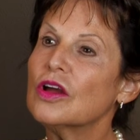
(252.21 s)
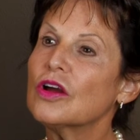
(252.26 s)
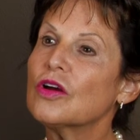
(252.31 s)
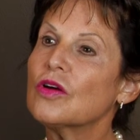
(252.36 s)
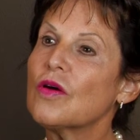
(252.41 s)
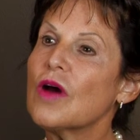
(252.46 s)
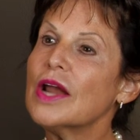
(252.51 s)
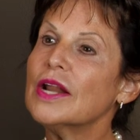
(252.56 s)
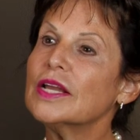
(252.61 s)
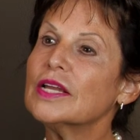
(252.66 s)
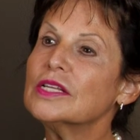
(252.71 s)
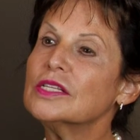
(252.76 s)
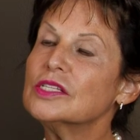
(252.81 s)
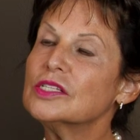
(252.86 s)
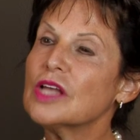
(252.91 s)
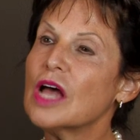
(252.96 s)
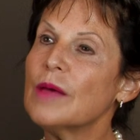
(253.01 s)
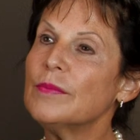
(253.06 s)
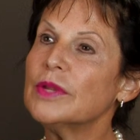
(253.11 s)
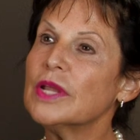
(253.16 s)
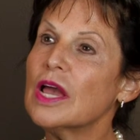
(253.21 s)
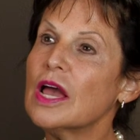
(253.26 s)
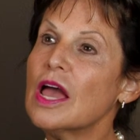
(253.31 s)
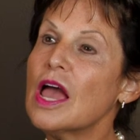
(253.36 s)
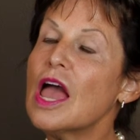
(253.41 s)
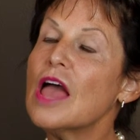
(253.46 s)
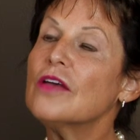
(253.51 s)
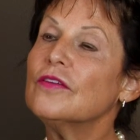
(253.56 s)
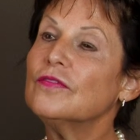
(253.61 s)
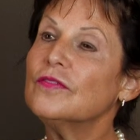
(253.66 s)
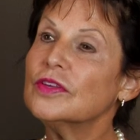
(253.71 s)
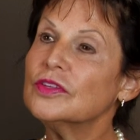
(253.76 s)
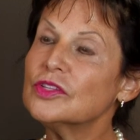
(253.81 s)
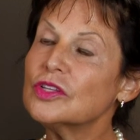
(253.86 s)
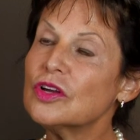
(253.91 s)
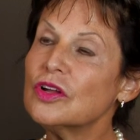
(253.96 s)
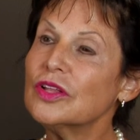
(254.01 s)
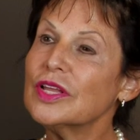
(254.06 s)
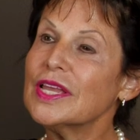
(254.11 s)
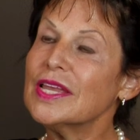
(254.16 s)
chronic insomnia,
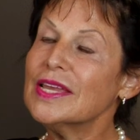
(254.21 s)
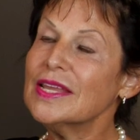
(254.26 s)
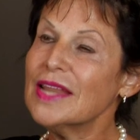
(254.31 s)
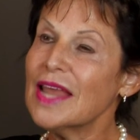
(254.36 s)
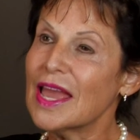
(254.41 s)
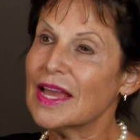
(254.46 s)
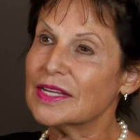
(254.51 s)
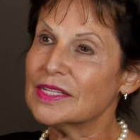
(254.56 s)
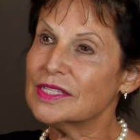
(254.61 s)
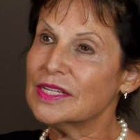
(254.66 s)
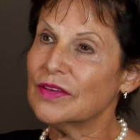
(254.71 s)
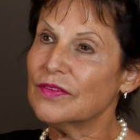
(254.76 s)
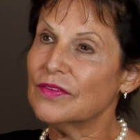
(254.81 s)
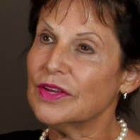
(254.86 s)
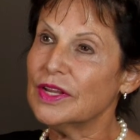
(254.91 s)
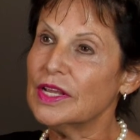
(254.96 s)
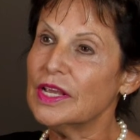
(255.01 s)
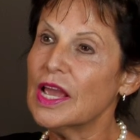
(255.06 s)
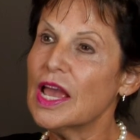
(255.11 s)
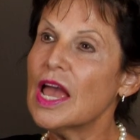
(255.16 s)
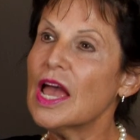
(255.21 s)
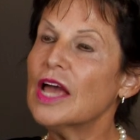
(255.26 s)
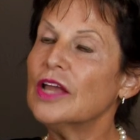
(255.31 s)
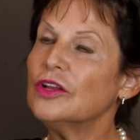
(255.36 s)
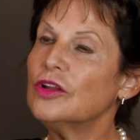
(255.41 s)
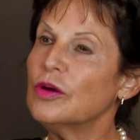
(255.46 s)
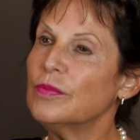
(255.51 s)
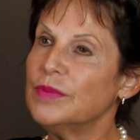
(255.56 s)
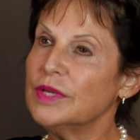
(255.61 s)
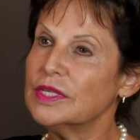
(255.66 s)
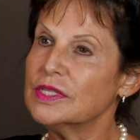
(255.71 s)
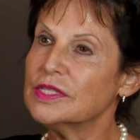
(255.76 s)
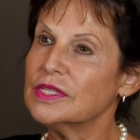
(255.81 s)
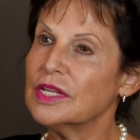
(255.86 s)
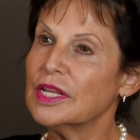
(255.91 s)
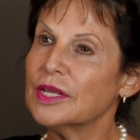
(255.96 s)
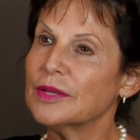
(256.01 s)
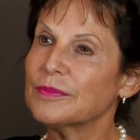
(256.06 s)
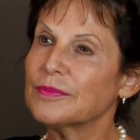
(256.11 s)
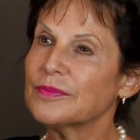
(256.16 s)
physical inactivity, and
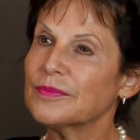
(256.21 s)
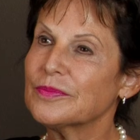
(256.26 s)
obesity.